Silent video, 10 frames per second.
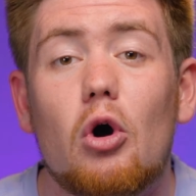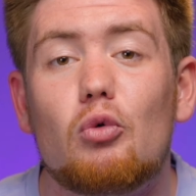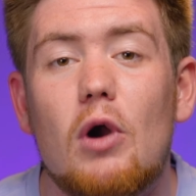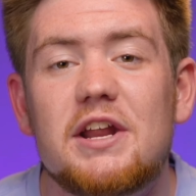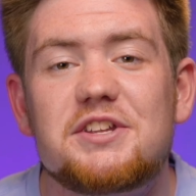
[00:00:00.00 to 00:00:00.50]
are
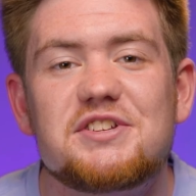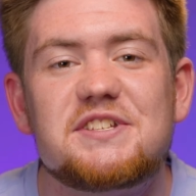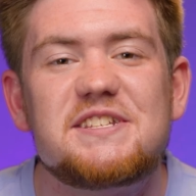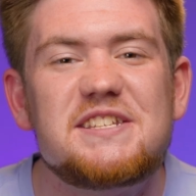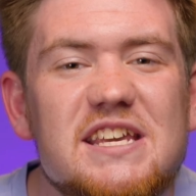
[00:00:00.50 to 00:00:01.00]
ready to
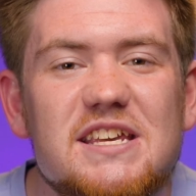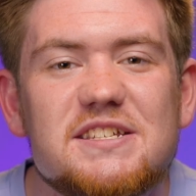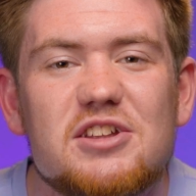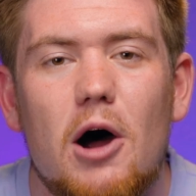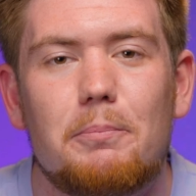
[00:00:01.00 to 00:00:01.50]

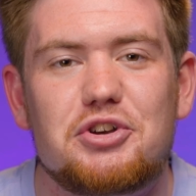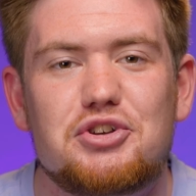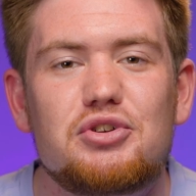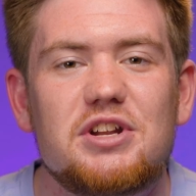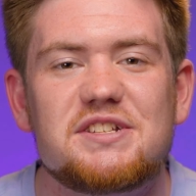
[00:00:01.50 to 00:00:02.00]
seize the
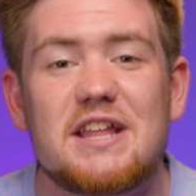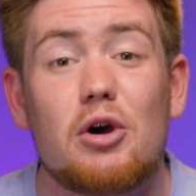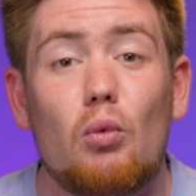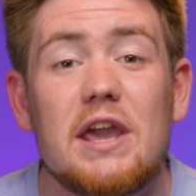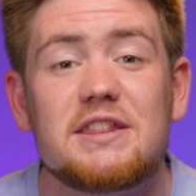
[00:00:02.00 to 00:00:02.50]
opportunities that
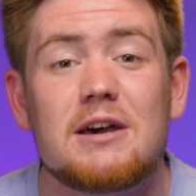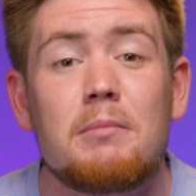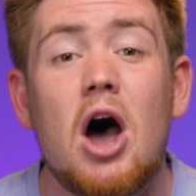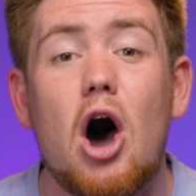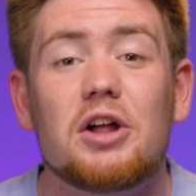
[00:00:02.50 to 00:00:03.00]
await them
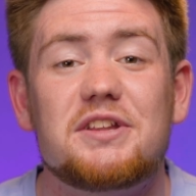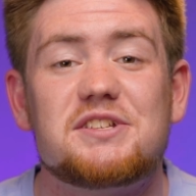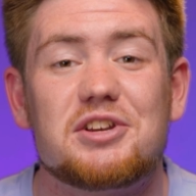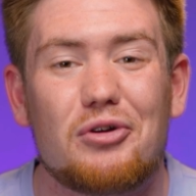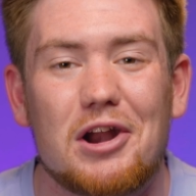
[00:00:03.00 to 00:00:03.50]
on this
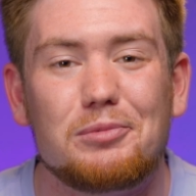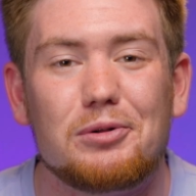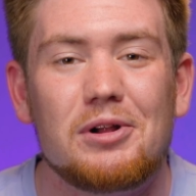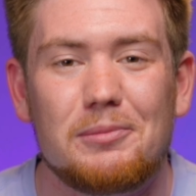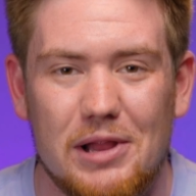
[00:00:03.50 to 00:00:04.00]
incredible
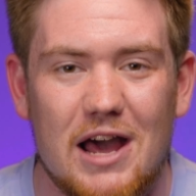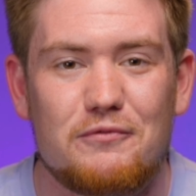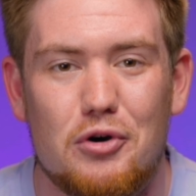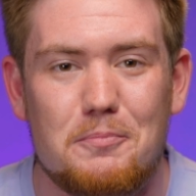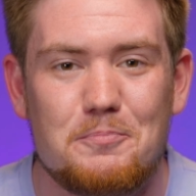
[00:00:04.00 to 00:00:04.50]

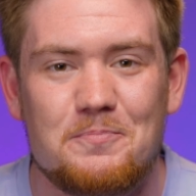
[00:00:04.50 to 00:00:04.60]
platform.